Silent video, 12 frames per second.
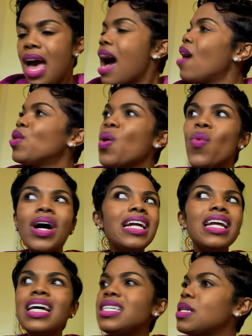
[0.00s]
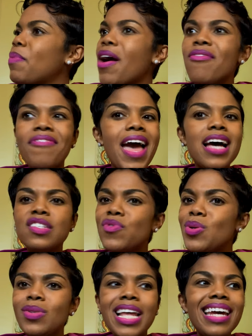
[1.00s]
I don't know what it is about fast
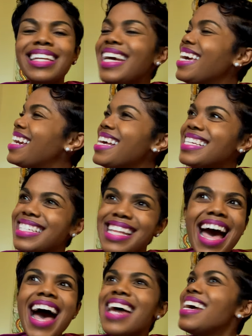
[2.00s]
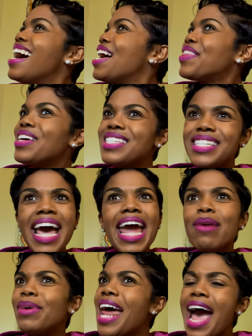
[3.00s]
food lately. It is not the
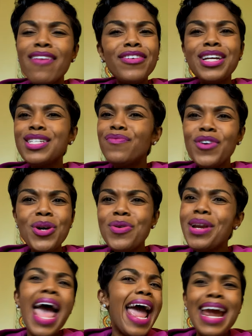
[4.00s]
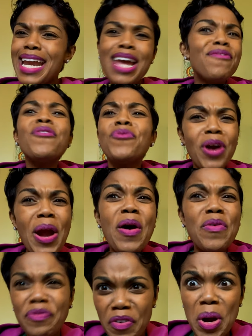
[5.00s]
same. And half of this food ain't even real
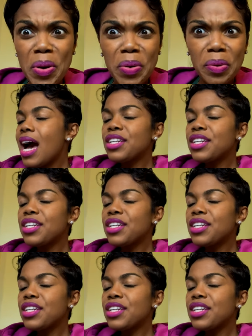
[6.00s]
food.